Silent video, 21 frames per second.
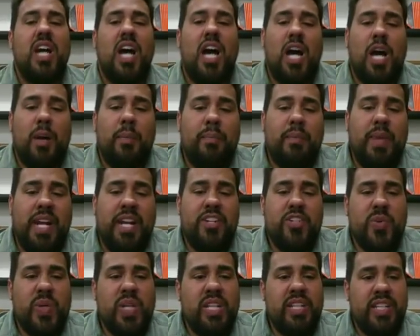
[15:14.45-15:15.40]
And
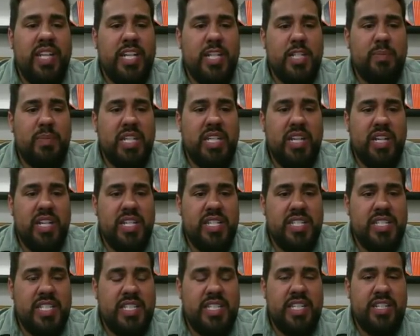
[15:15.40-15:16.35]
it's really nice
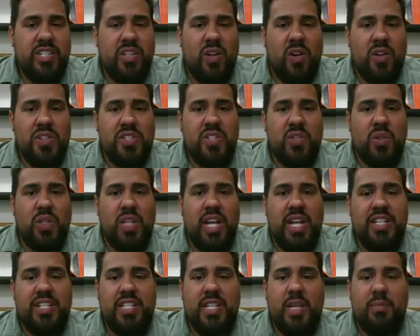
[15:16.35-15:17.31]
because this also
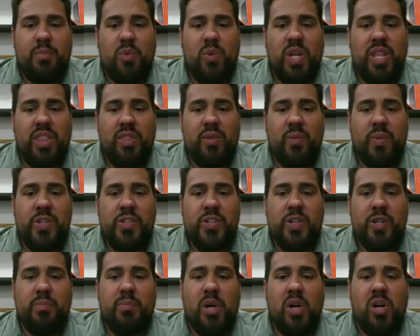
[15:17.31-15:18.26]
lines up with
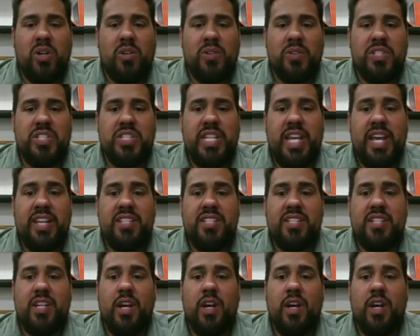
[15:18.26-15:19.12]
Richard Bartle's test